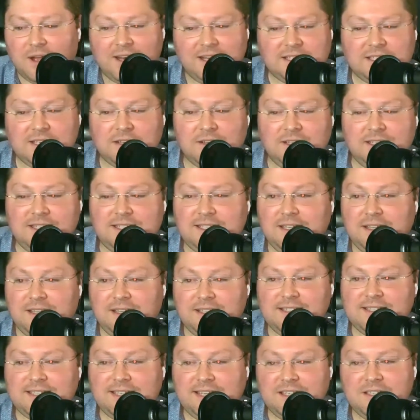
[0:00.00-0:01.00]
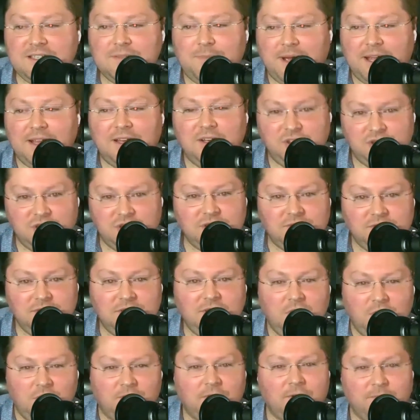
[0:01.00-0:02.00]
necessarily stealing scenes, but
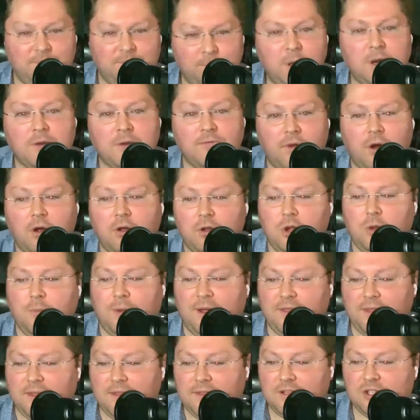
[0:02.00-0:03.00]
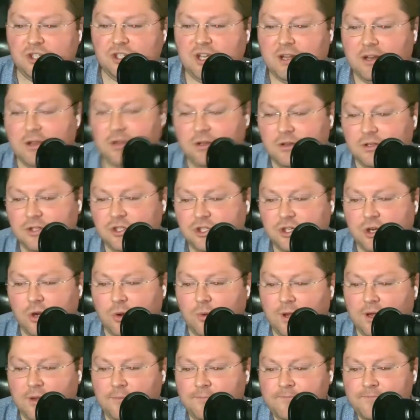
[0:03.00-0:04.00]
for pure volume, I think that she had a good
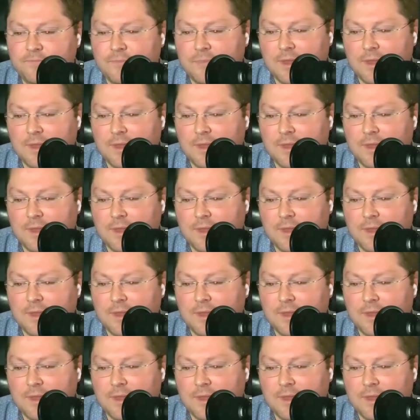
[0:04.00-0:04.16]
showing.